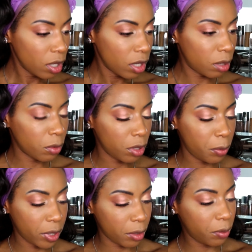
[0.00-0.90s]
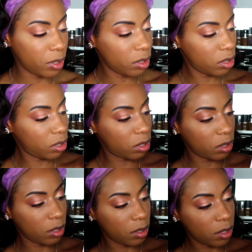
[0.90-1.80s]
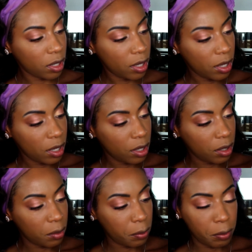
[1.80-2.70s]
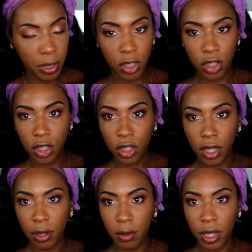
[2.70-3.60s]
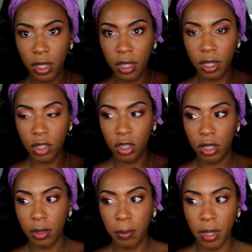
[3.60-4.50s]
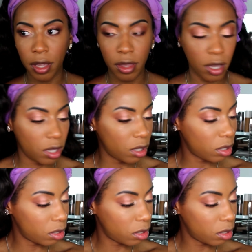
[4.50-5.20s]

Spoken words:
And I'm going to pick up this peaches shade right here and just apply that